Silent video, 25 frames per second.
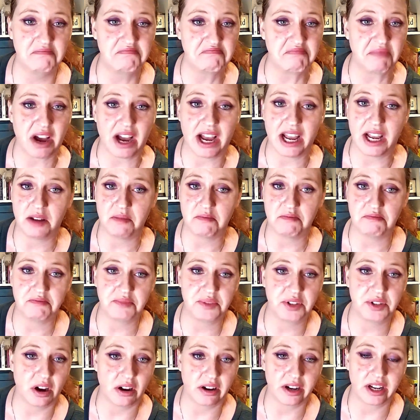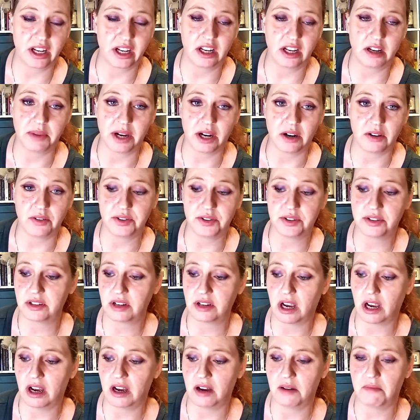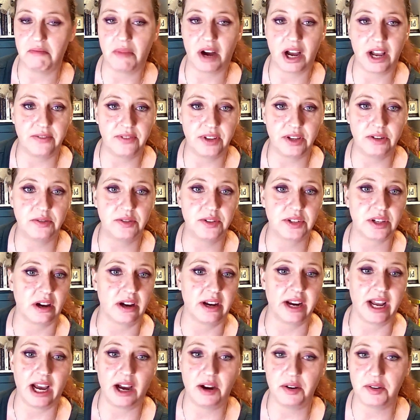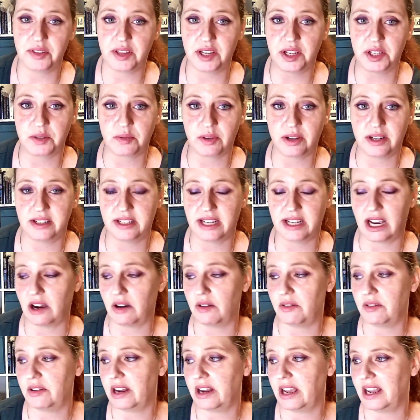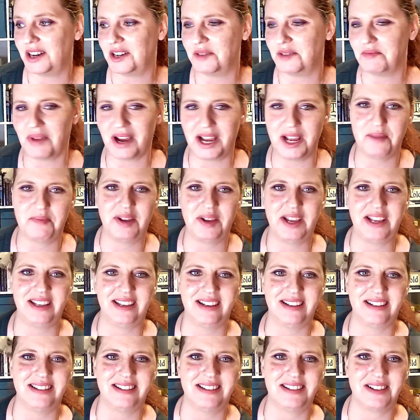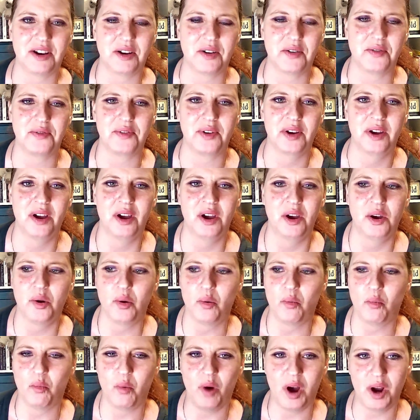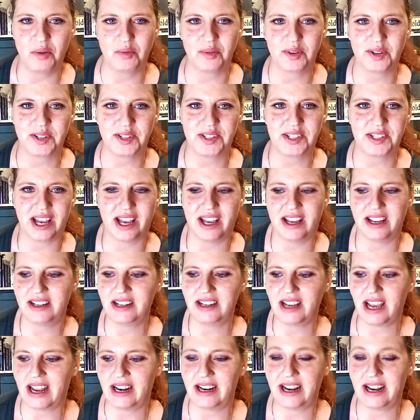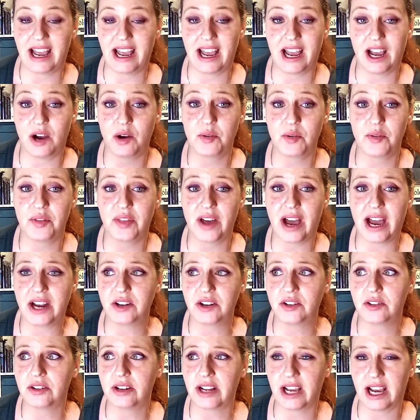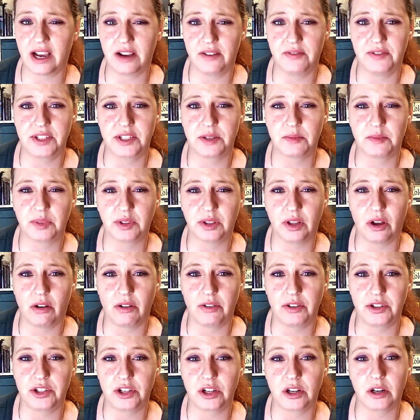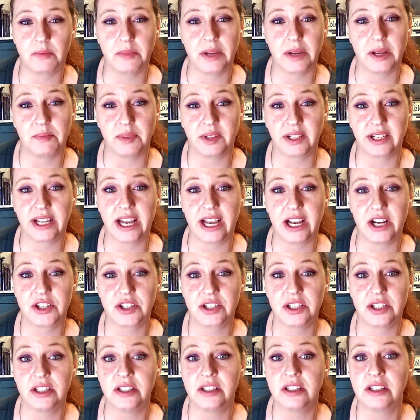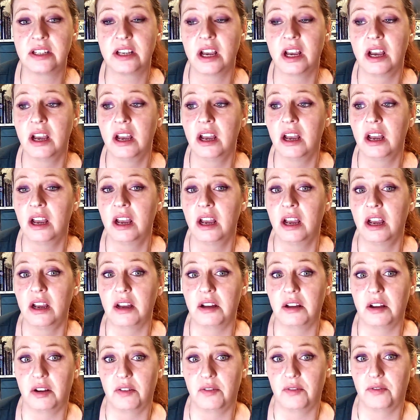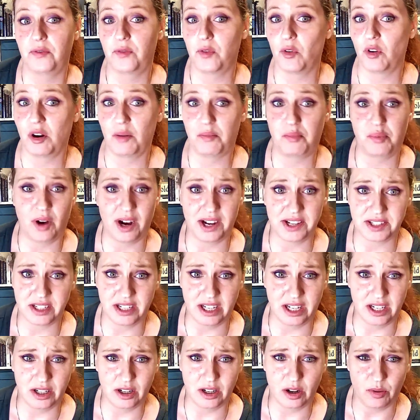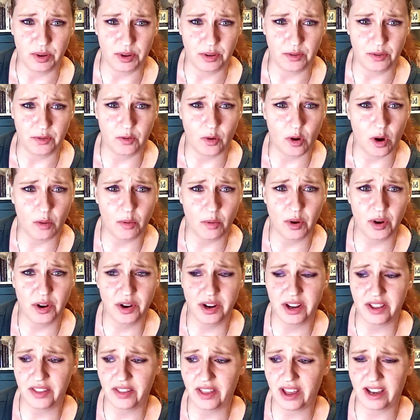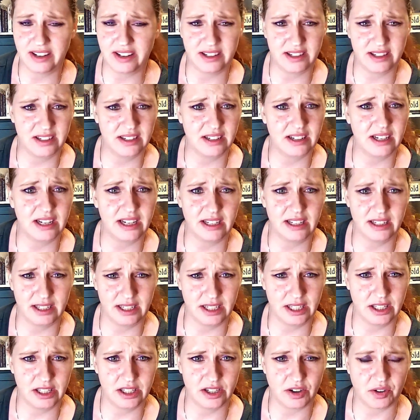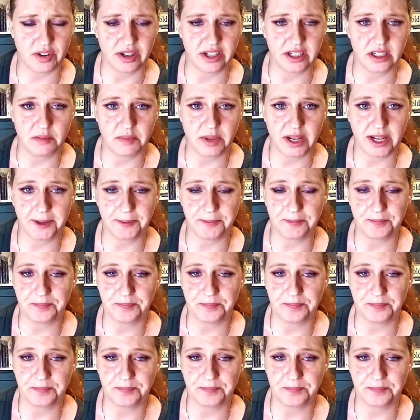I am talking about uh, my views on how things went down and my opinions of what was said and how that could have some long term implications for a precedent going forward that is concerning to me.